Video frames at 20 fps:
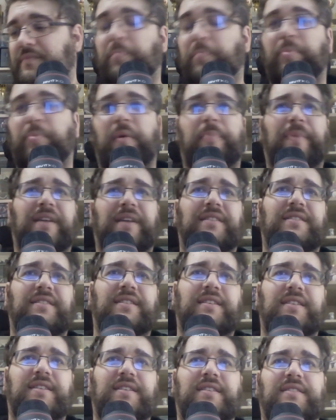
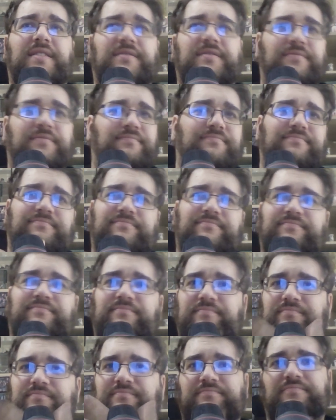prepainted
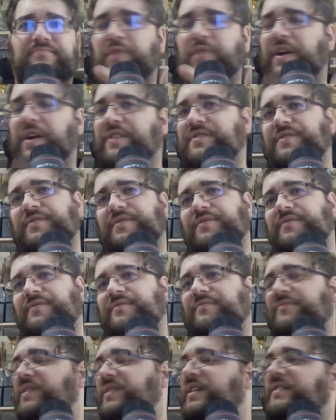
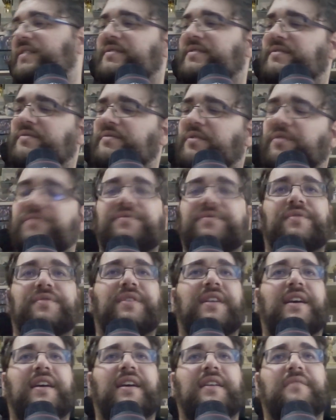version is not
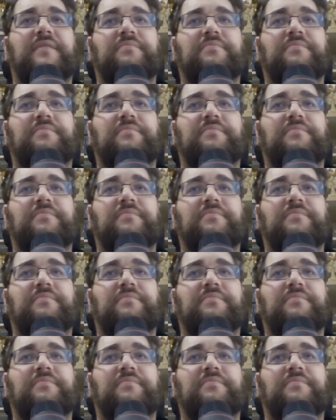really,